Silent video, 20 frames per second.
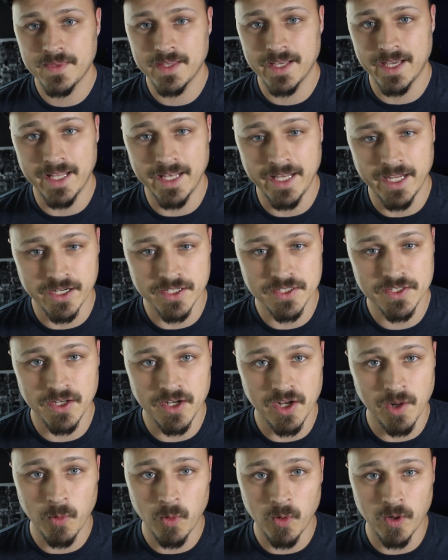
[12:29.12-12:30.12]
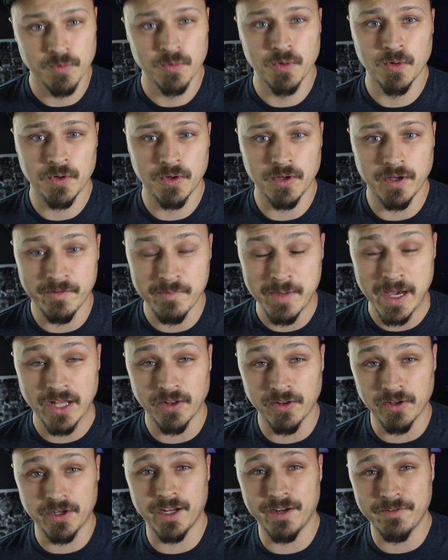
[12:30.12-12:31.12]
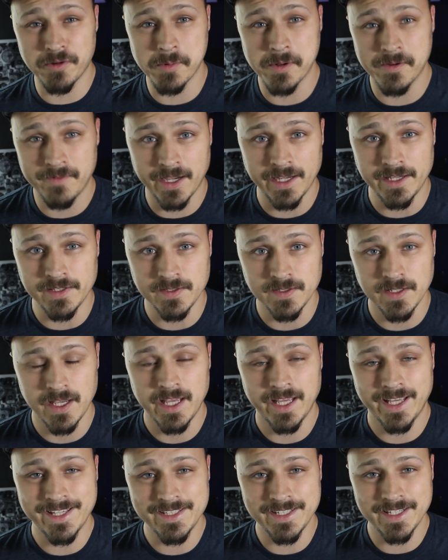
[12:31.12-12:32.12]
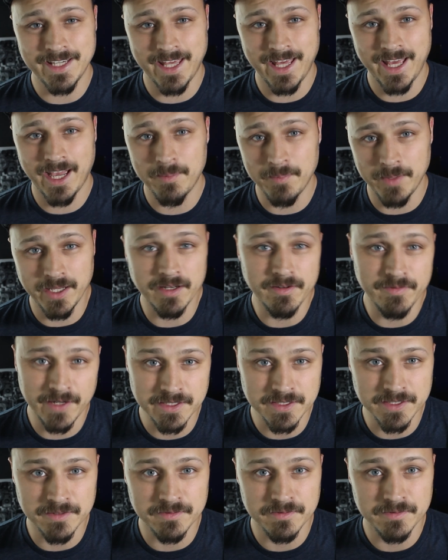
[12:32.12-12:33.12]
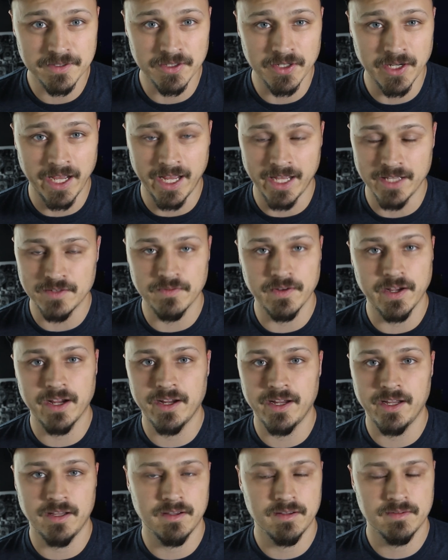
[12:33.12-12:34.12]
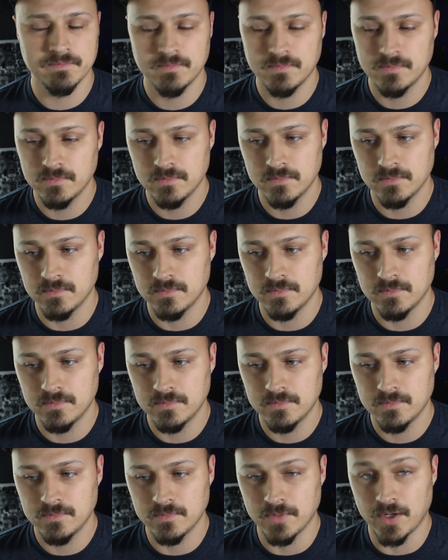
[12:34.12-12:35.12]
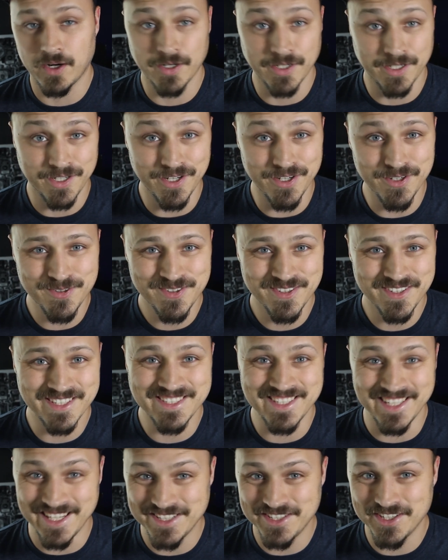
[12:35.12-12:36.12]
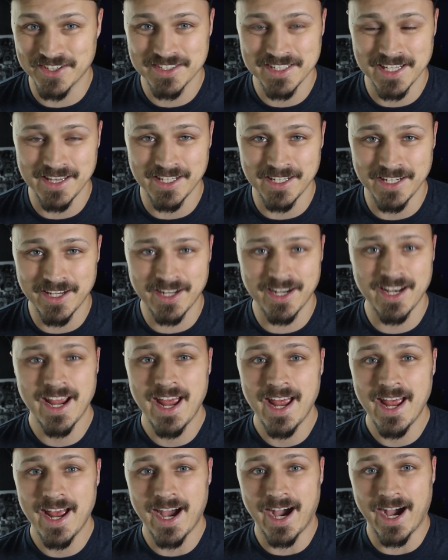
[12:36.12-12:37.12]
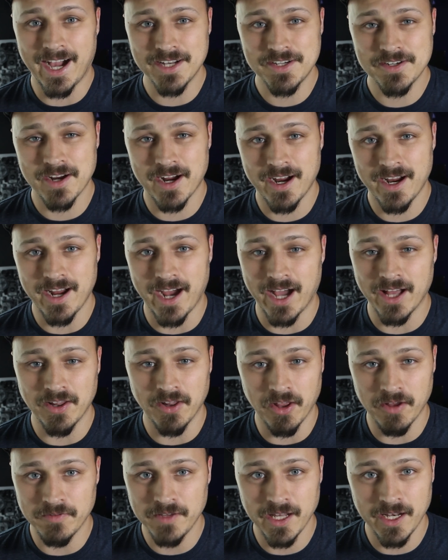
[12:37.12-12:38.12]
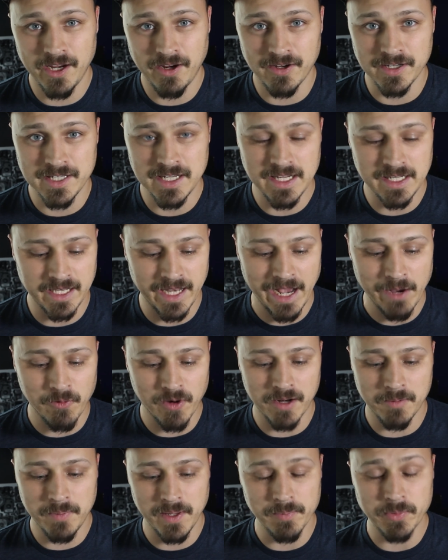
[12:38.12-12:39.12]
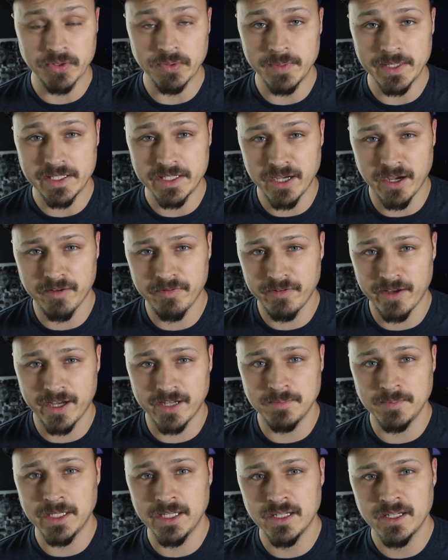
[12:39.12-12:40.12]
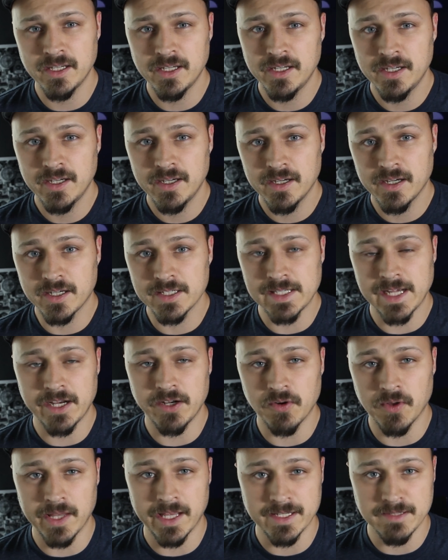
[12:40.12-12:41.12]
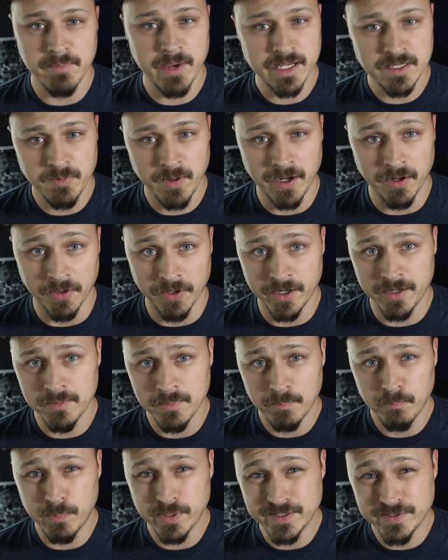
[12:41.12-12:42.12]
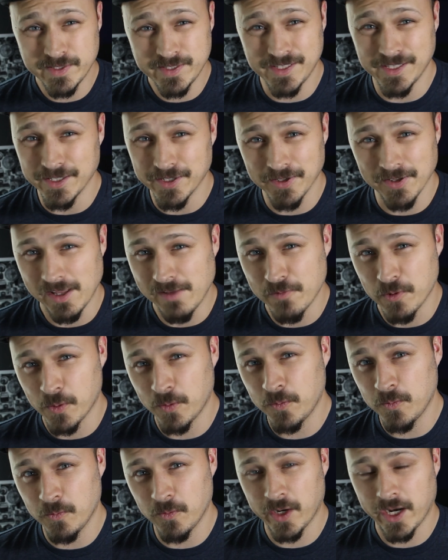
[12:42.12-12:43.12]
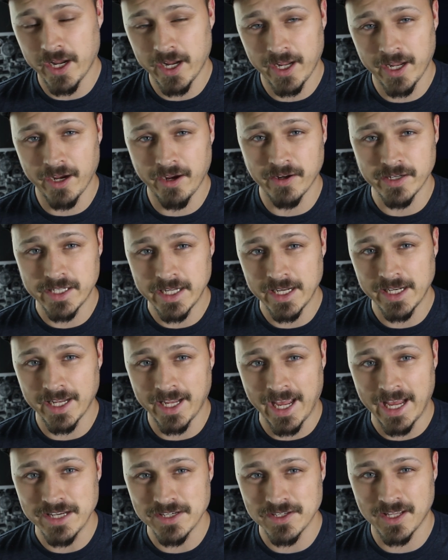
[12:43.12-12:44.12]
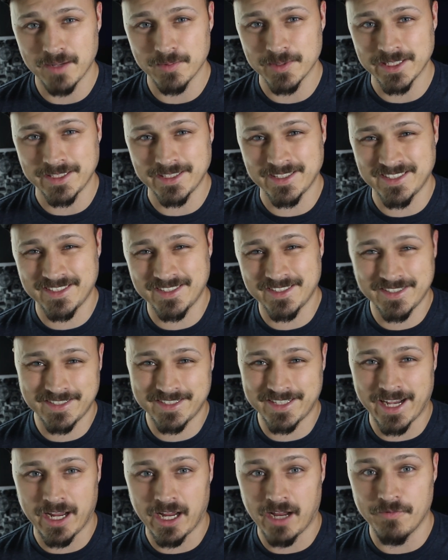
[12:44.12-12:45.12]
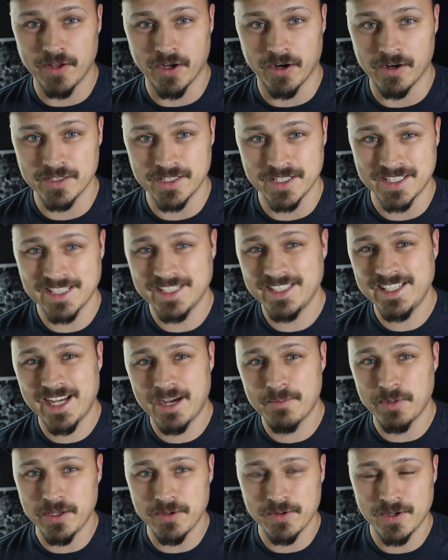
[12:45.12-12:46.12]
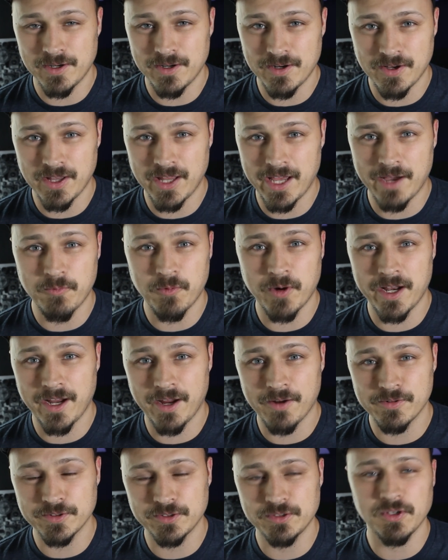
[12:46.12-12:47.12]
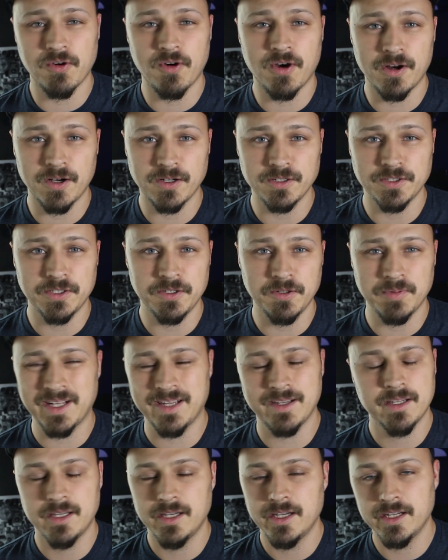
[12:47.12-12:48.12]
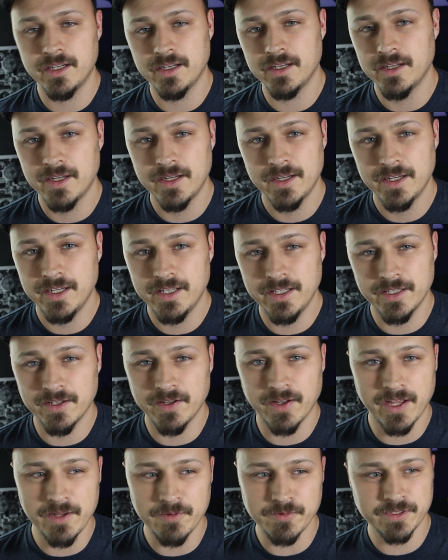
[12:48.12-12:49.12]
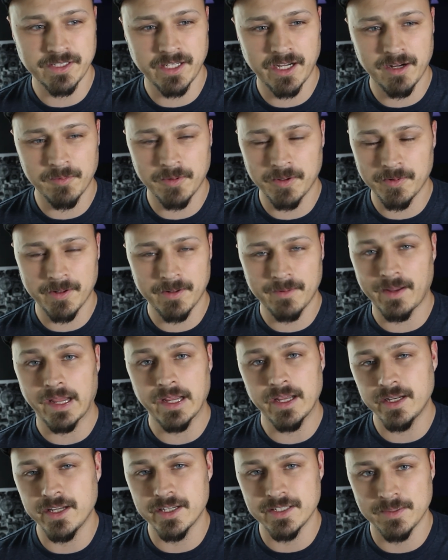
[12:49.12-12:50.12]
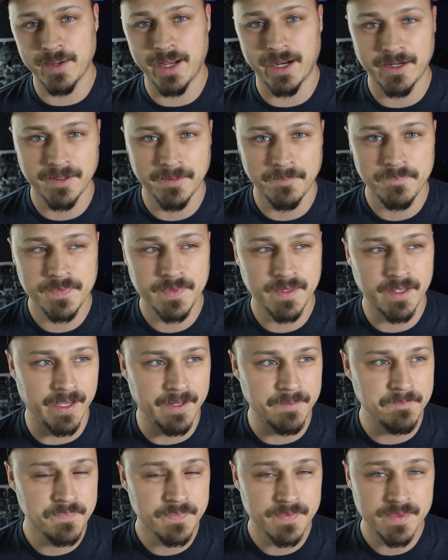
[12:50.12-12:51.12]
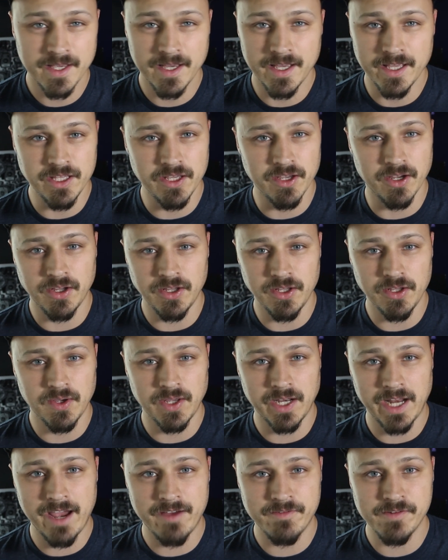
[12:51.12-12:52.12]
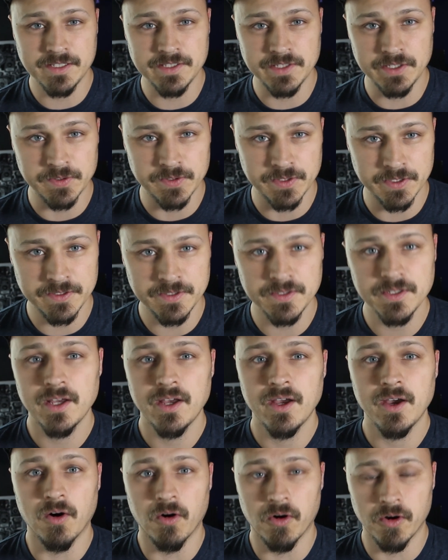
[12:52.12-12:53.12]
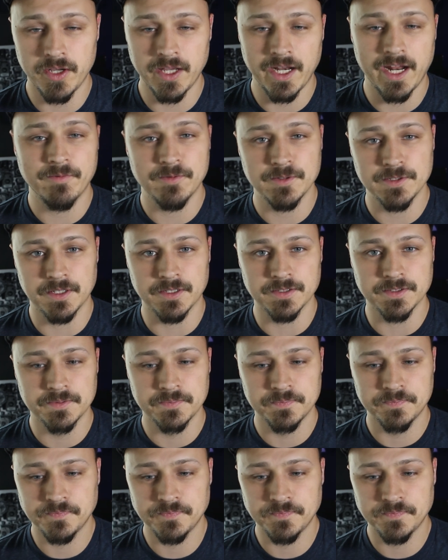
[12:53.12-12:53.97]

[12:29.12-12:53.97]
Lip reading: And here's the number one rule about learning from advice, is you can't be defensive. Okay, it's very hard to do. It's easier said than done. I love getting critiqued, and I want people to be tough on me because I know that's the best way to learn. But still, even when I get critiqued occasionally, I'm like, I have the urge to say, yeah, but you didn't know that wedding was so hard to shoot, but the light was terrible, blah, blah. It doesn't matter. Okay, you can have excuses or you can have results.